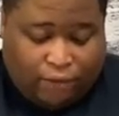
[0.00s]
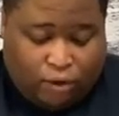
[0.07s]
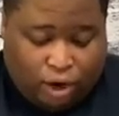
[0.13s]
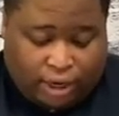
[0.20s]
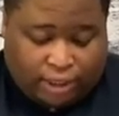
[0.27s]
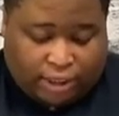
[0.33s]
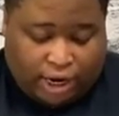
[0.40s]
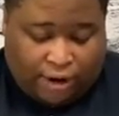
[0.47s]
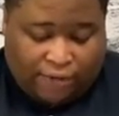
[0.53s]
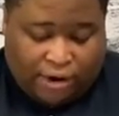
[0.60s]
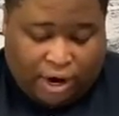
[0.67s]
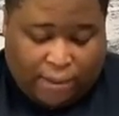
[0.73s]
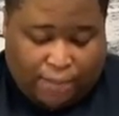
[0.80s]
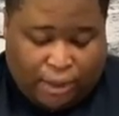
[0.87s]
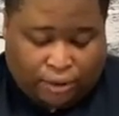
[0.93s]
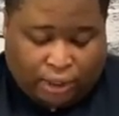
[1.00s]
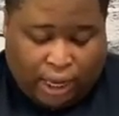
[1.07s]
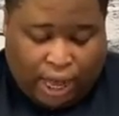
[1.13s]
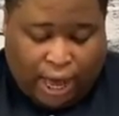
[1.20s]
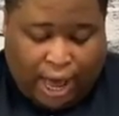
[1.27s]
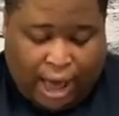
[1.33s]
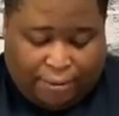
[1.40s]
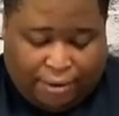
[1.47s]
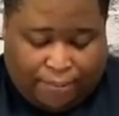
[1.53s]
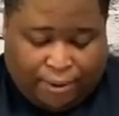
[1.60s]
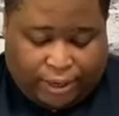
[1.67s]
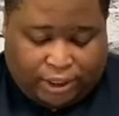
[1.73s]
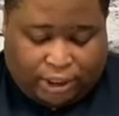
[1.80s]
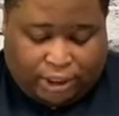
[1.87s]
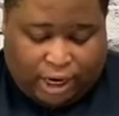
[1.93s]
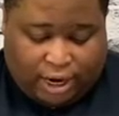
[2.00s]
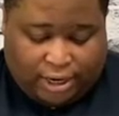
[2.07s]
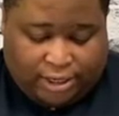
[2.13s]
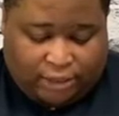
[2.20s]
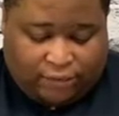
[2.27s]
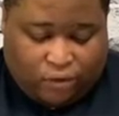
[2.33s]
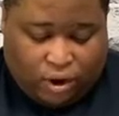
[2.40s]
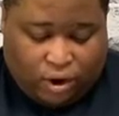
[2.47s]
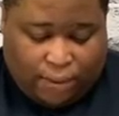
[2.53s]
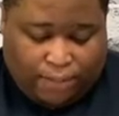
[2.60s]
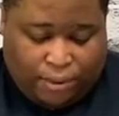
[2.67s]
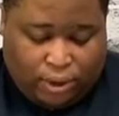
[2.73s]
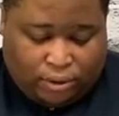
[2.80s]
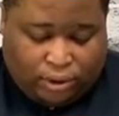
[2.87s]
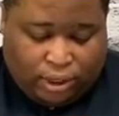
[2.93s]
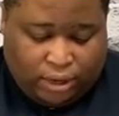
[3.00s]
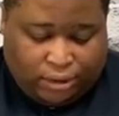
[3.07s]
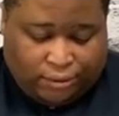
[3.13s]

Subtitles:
conservator abuse. I want to press charges for abuse